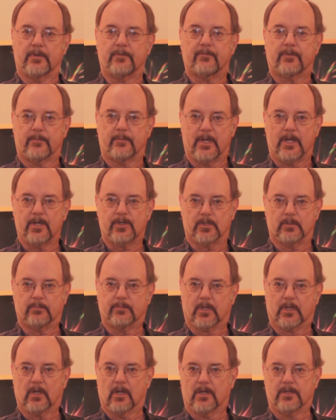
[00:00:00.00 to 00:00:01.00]
information
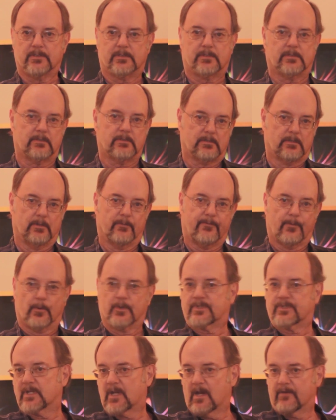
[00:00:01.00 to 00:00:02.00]
because you're
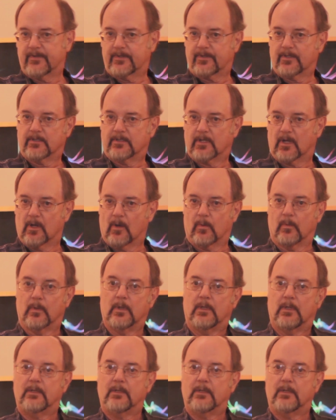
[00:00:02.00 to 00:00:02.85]
forcing everything to go